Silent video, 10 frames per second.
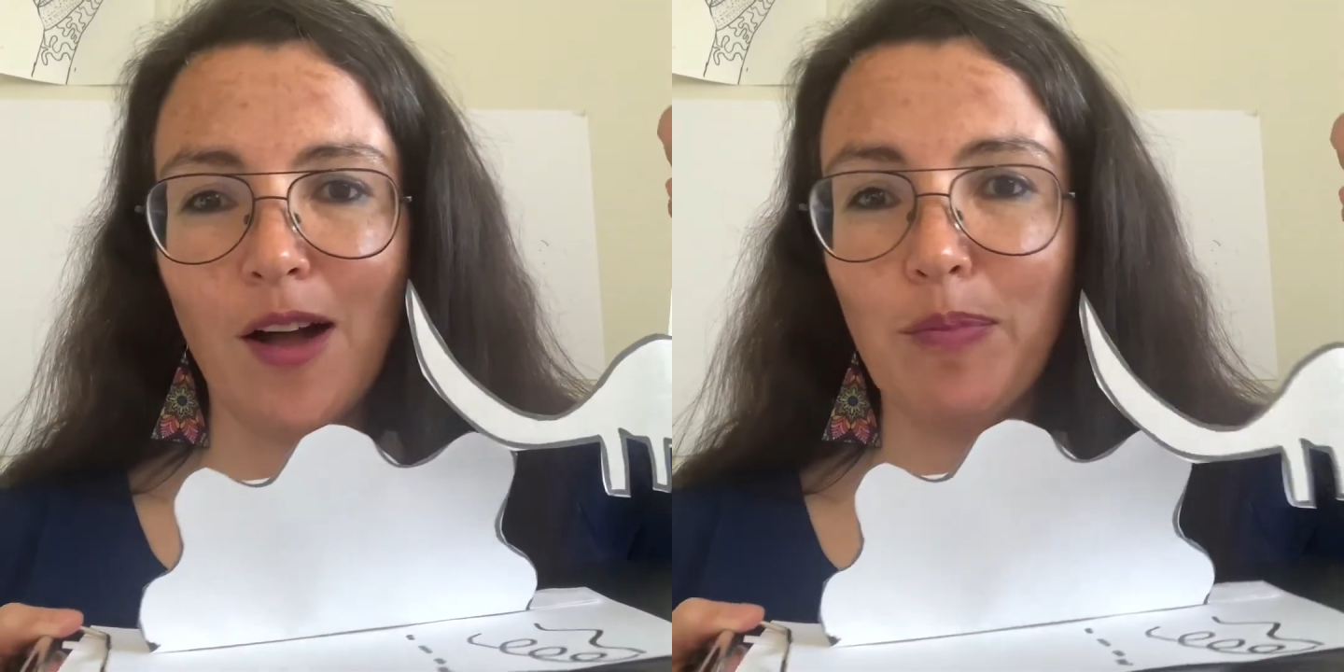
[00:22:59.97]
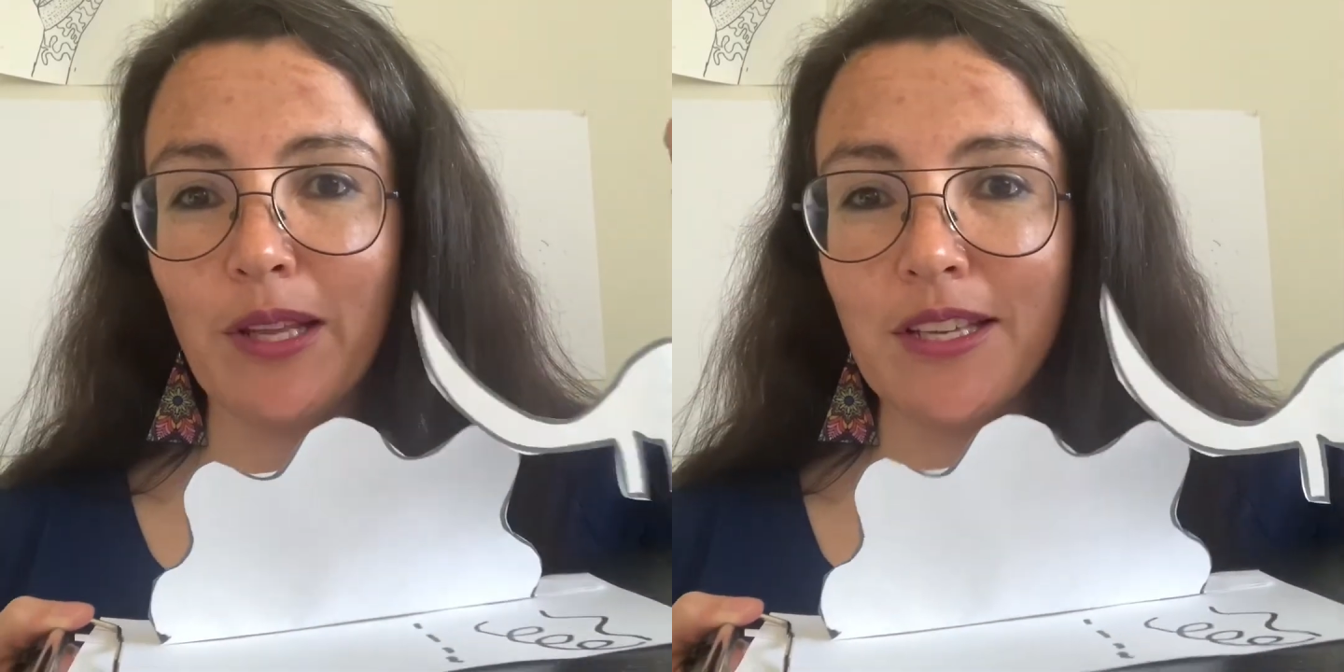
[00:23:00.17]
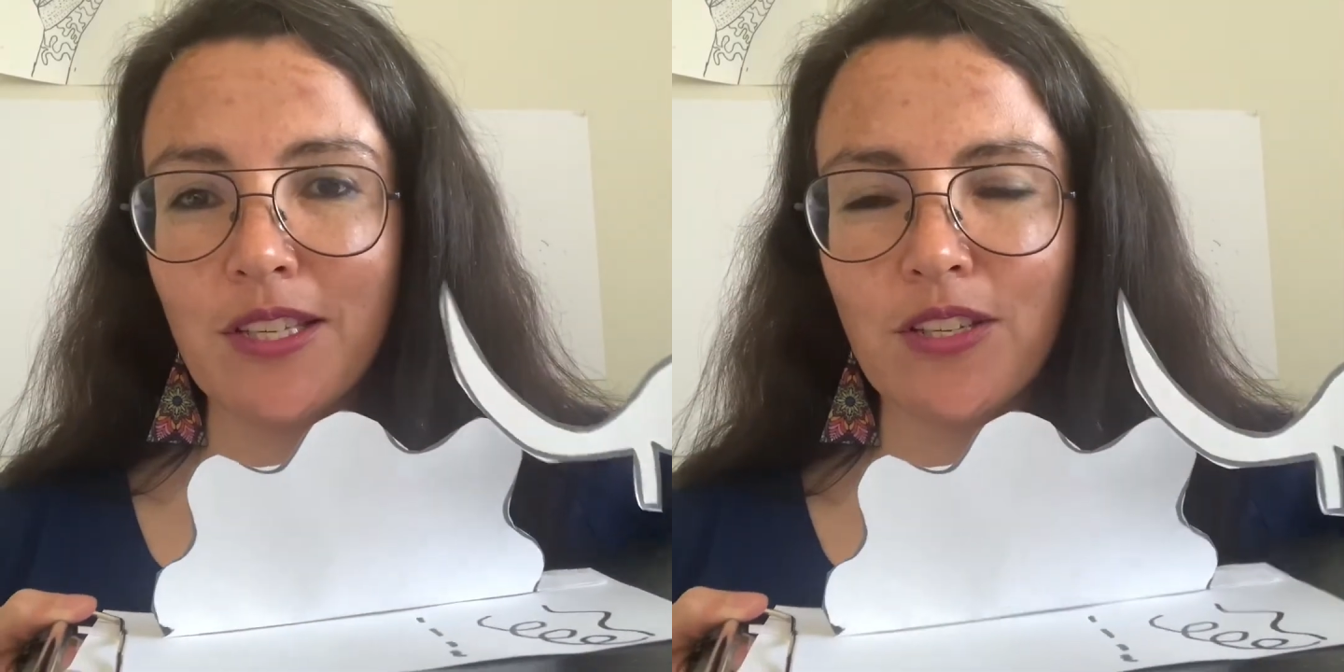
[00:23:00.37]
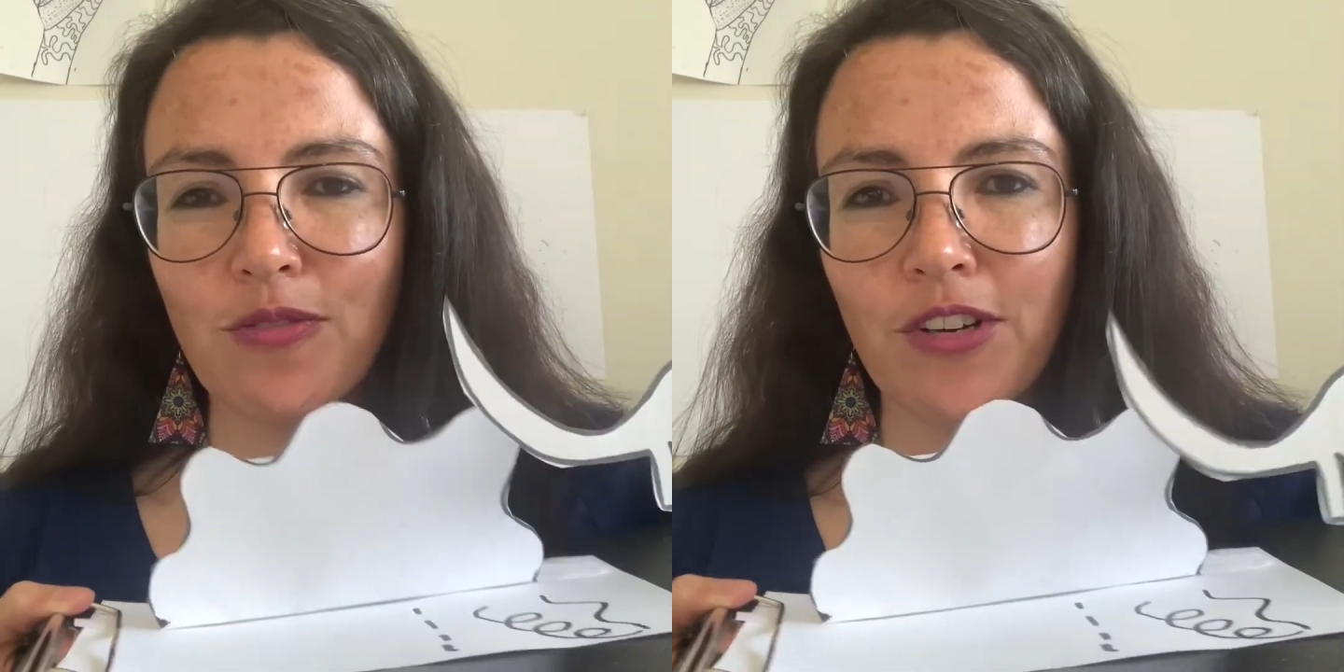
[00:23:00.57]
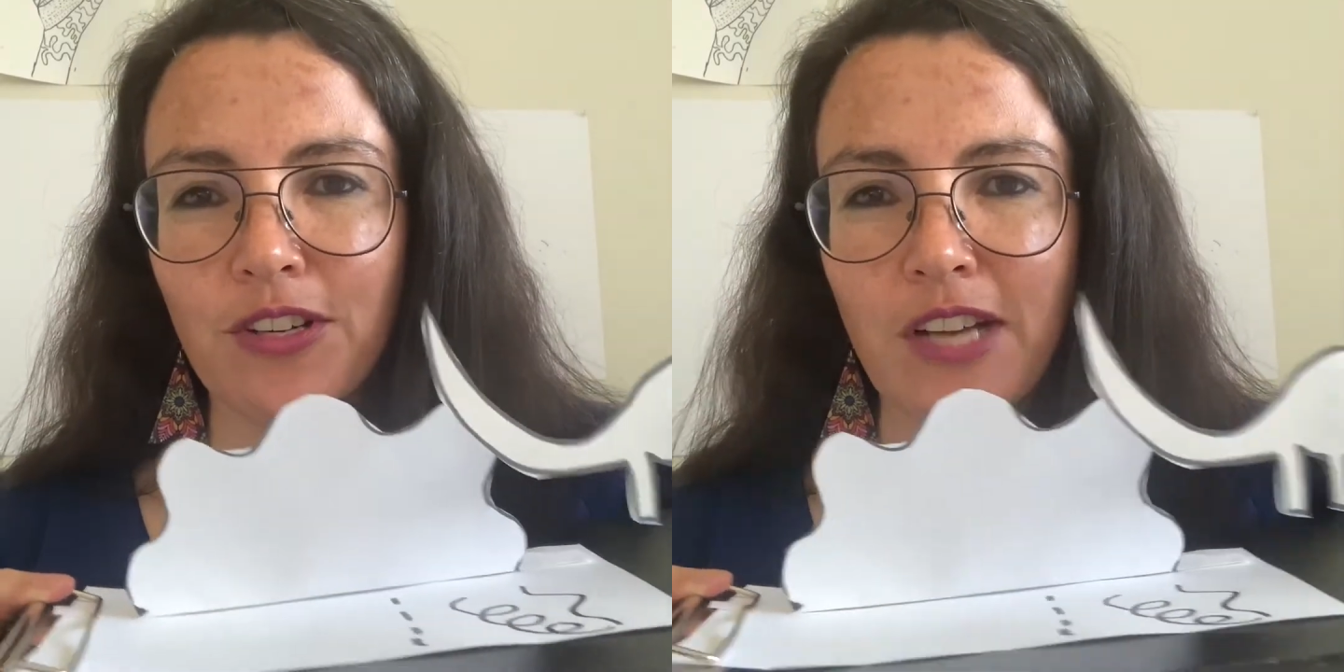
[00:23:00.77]
places for
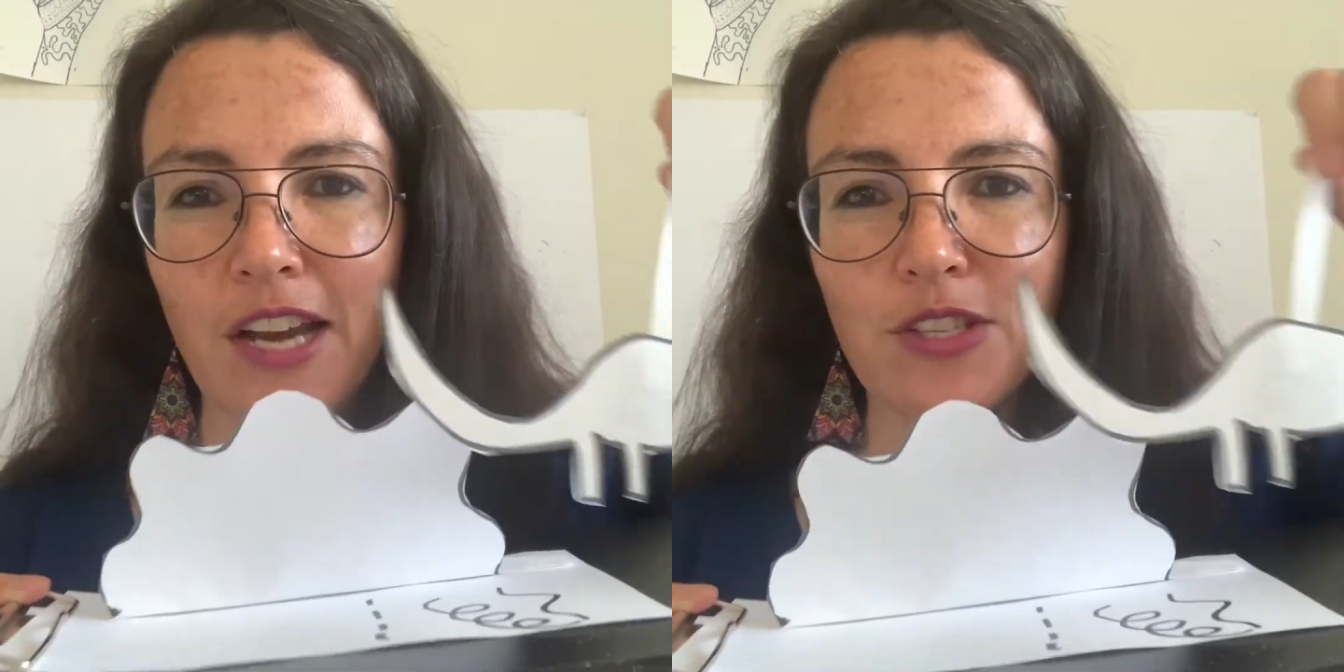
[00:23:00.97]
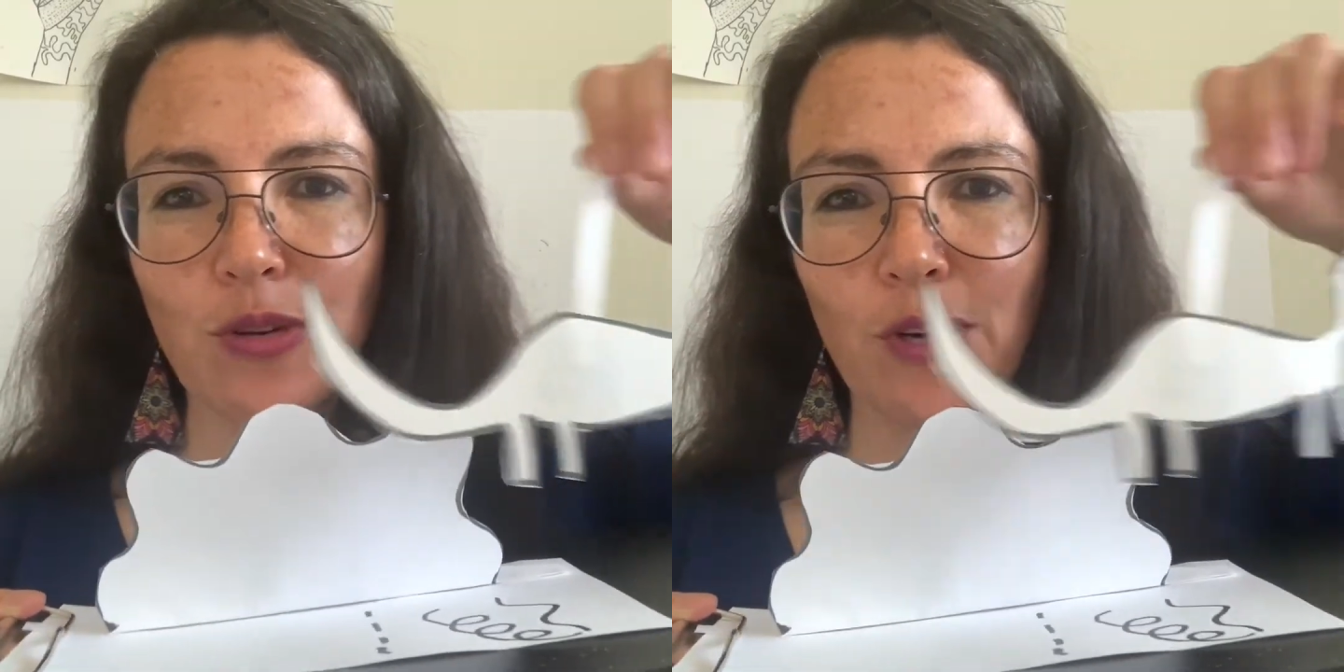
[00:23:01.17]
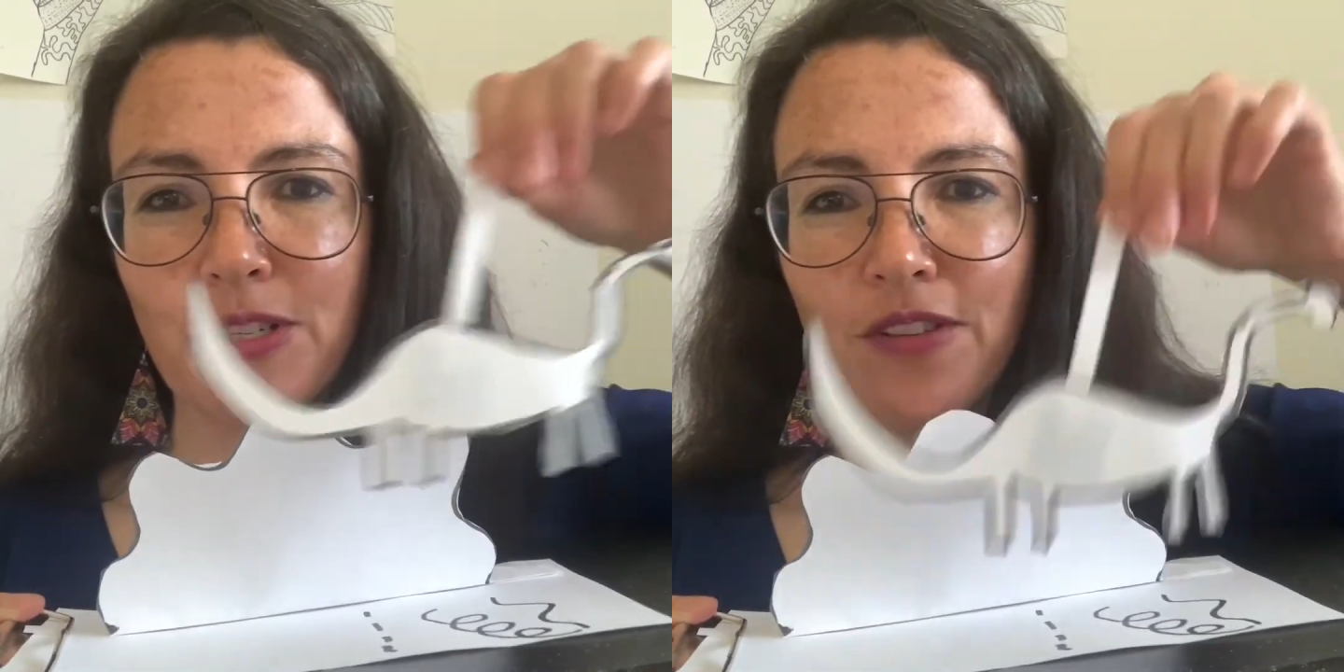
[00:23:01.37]
your dinosaur to